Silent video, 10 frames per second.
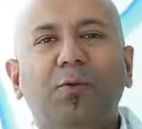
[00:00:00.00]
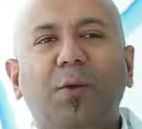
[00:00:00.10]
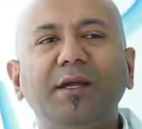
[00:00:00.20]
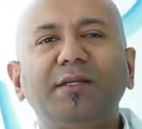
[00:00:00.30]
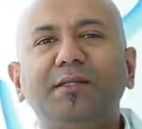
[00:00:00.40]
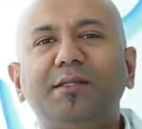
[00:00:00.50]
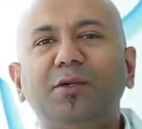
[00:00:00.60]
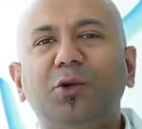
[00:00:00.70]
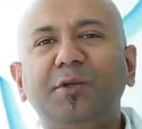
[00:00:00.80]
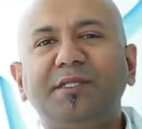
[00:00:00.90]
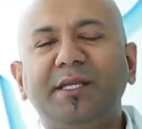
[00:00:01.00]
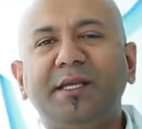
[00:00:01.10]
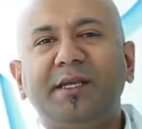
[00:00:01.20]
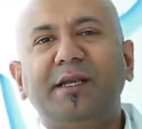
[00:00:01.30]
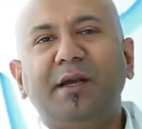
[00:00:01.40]
Why does
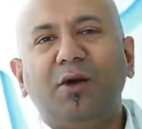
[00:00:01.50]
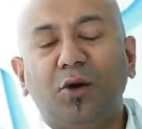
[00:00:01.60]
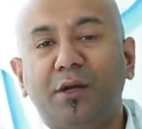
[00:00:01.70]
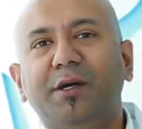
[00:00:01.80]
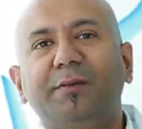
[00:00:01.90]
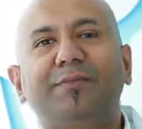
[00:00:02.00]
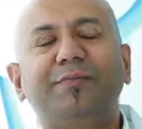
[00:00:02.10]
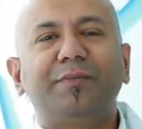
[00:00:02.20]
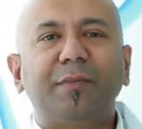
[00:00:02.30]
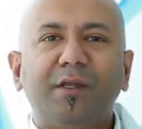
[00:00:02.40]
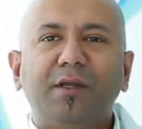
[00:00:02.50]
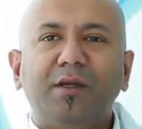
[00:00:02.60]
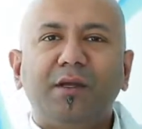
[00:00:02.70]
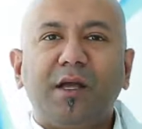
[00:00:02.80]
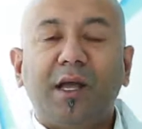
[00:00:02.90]
OSA occur?
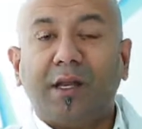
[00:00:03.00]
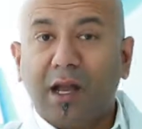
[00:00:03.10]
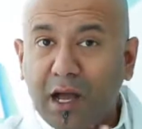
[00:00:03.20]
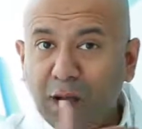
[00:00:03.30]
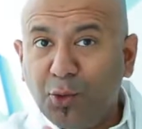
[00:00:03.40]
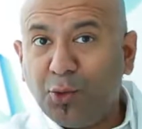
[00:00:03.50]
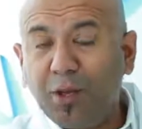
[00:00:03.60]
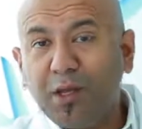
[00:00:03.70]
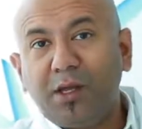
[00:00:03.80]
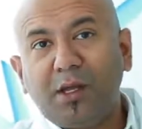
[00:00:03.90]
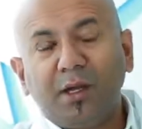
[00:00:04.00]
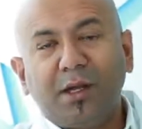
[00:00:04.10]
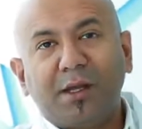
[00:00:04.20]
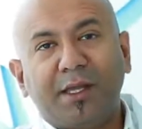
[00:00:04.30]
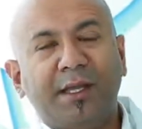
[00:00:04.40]
And how
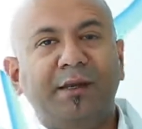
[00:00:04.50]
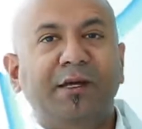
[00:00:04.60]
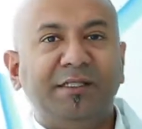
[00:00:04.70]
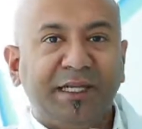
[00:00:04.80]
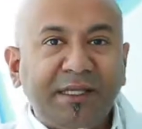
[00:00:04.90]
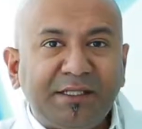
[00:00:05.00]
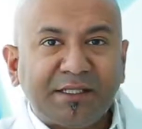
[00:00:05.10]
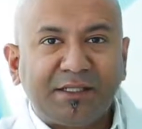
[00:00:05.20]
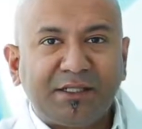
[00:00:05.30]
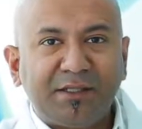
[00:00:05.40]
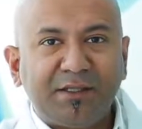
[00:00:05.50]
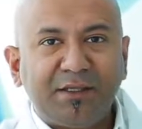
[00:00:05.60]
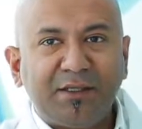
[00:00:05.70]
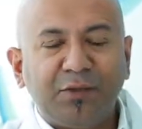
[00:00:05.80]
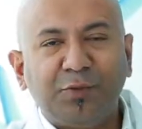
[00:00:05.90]
can a dentist
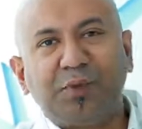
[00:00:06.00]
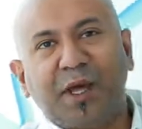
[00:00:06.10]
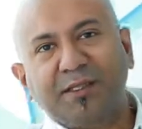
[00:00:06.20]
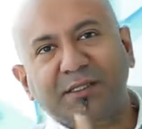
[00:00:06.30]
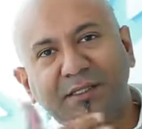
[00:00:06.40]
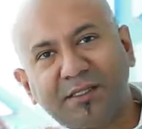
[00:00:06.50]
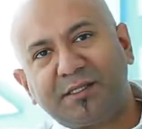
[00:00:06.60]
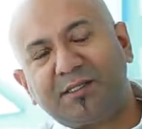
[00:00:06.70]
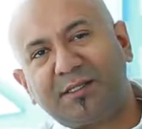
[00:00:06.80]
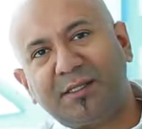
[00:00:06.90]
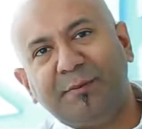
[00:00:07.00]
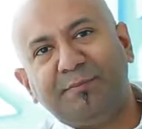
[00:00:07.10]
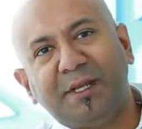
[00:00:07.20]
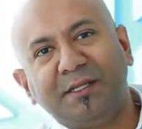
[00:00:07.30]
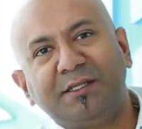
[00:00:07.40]
who practices
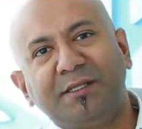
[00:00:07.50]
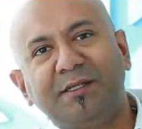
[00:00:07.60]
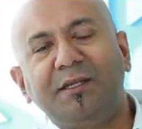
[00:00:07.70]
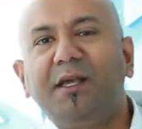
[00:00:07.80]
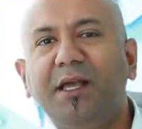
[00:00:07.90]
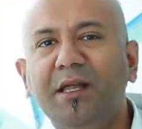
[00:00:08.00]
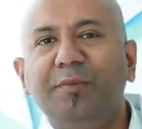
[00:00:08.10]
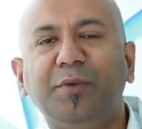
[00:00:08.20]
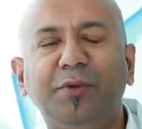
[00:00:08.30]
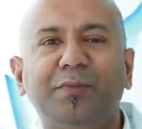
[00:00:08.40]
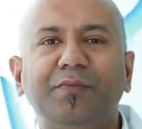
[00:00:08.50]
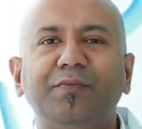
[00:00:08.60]
sleep medicine help you?